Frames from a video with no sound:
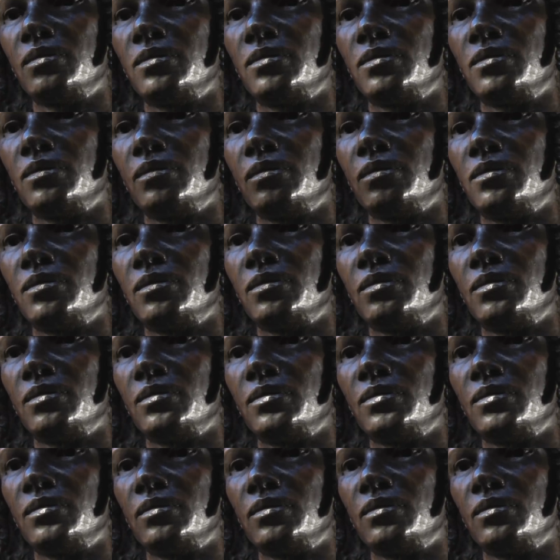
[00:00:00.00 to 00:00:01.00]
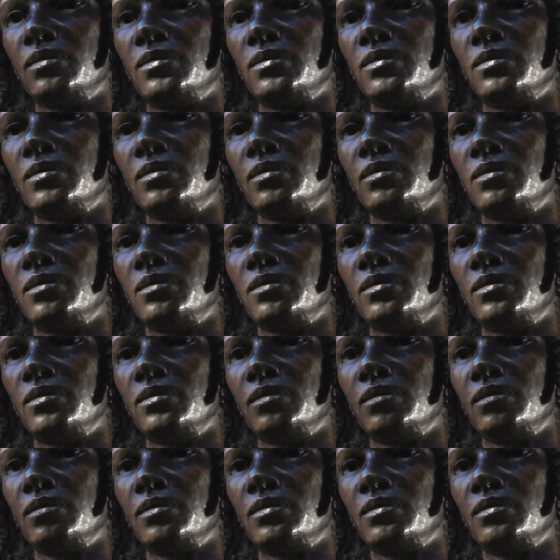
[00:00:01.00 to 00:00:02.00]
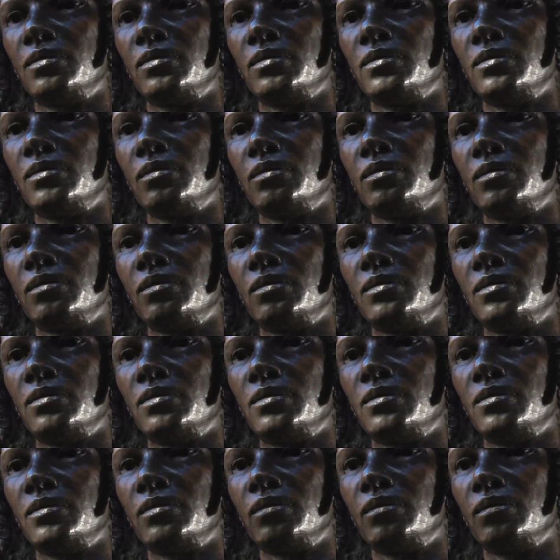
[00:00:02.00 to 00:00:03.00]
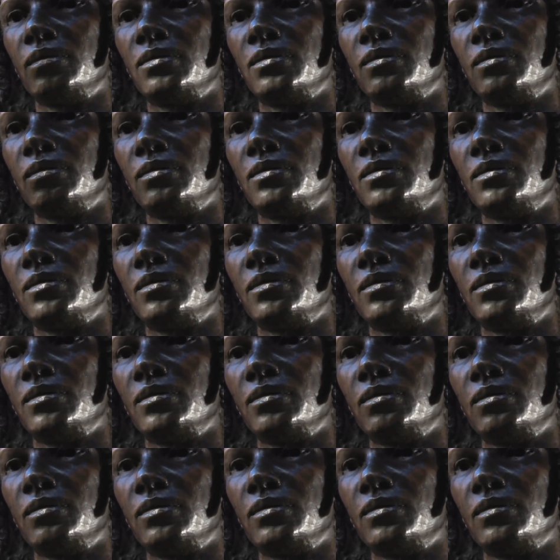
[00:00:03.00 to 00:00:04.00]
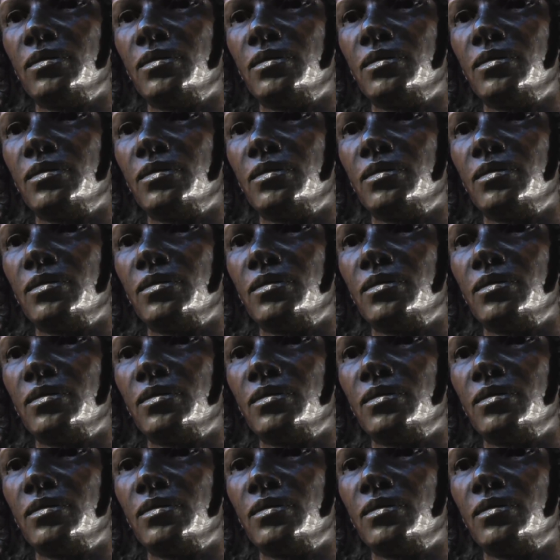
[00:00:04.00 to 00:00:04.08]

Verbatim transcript: slave trade um, from Africa, and then the